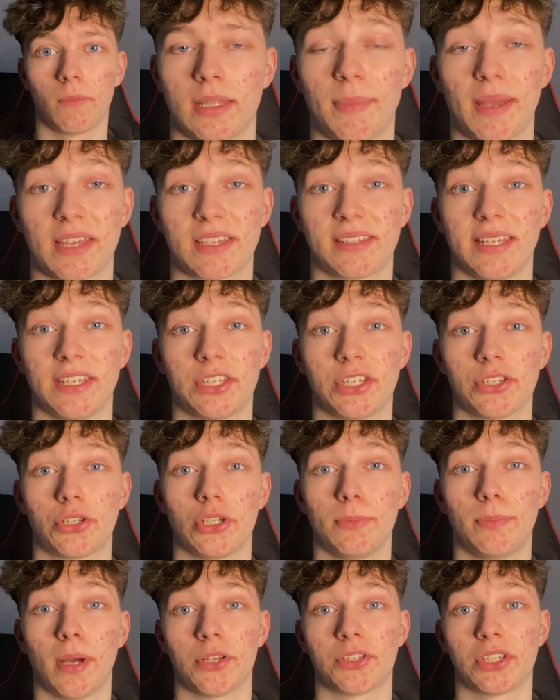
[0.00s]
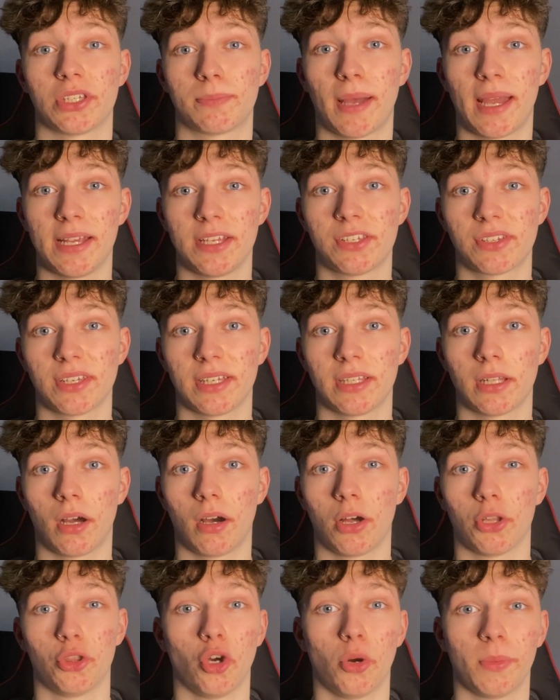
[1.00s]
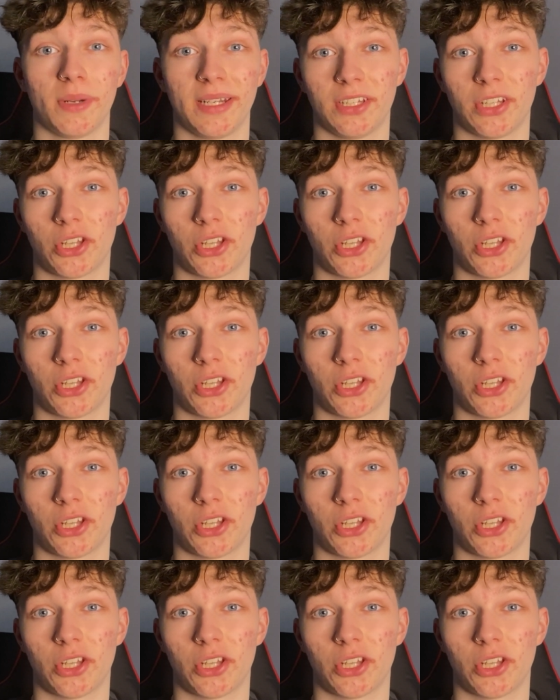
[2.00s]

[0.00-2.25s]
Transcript: The best niches to purchase pages in are normally